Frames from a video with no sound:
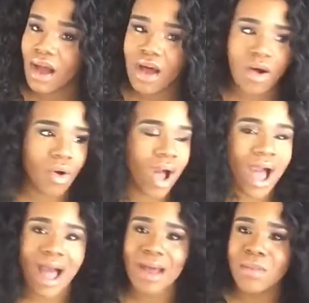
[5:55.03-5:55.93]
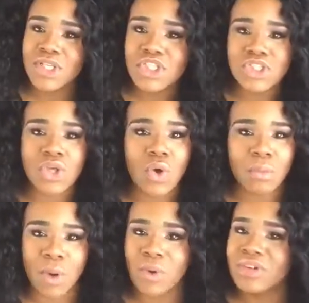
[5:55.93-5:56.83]
Oh, I was so
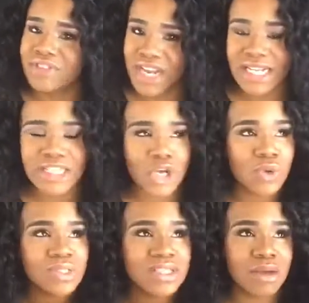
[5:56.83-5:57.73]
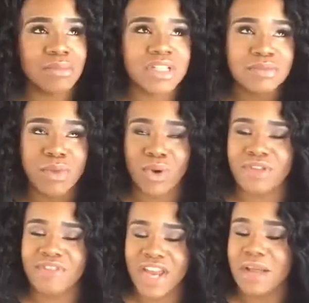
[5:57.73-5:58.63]
motivated. Those numbers
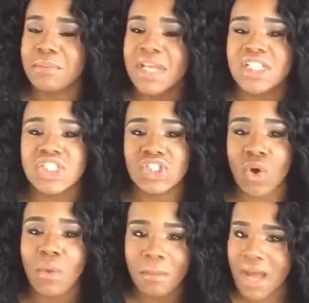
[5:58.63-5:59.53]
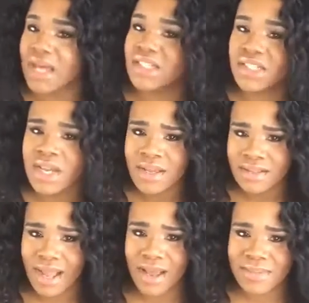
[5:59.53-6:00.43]
motivated me so much
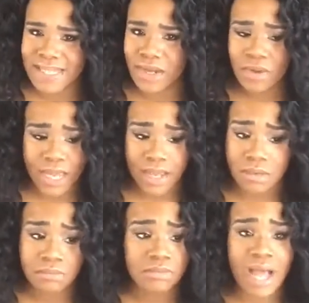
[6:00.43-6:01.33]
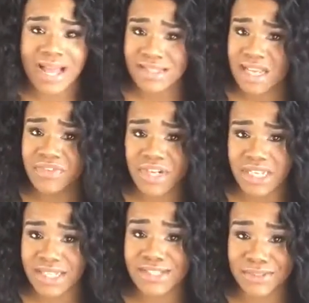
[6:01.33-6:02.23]
that I was like, okay, I
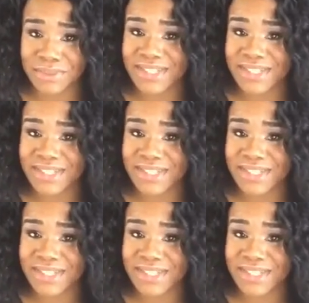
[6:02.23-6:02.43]
definitely could do